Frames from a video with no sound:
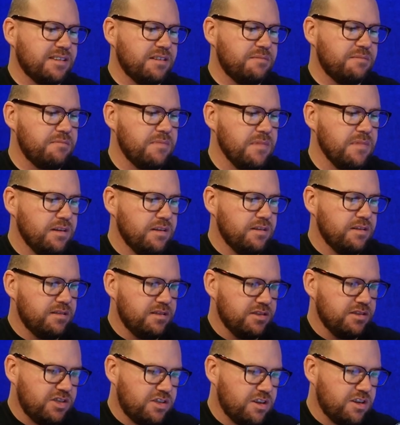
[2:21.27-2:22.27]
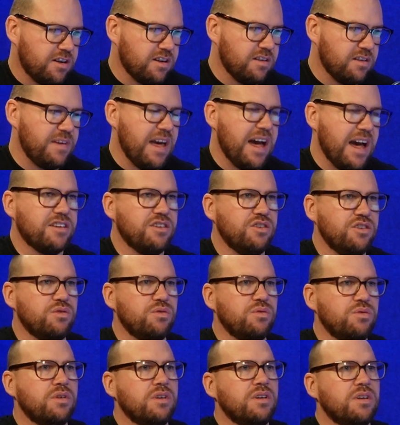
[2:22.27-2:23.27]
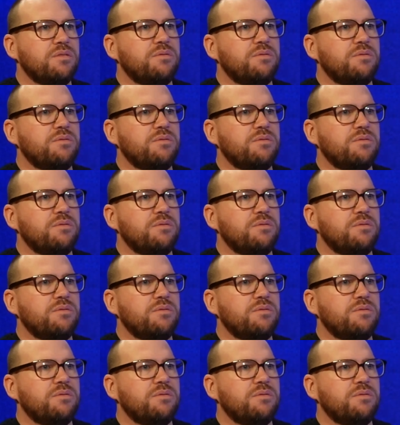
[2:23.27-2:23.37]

the stock at value.